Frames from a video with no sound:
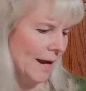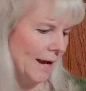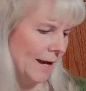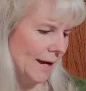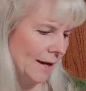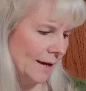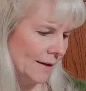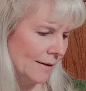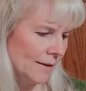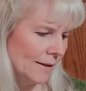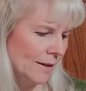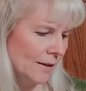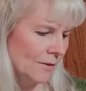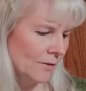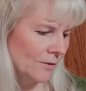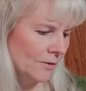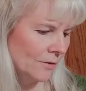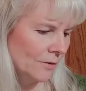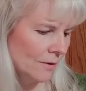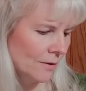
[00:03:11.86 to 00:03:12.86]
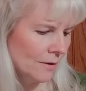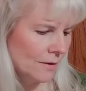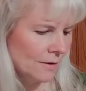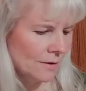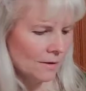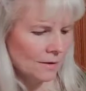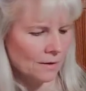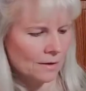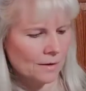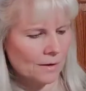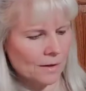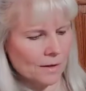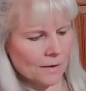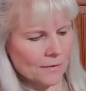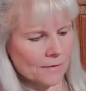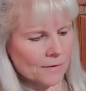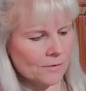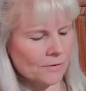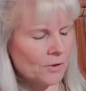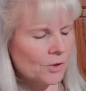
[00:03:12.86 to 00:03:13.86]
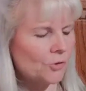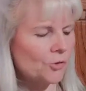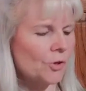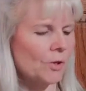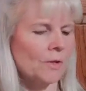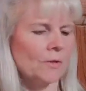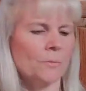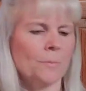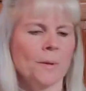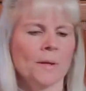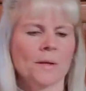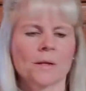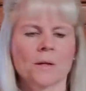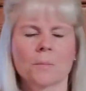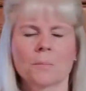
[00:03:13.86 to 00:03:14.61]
And it's the stitching has been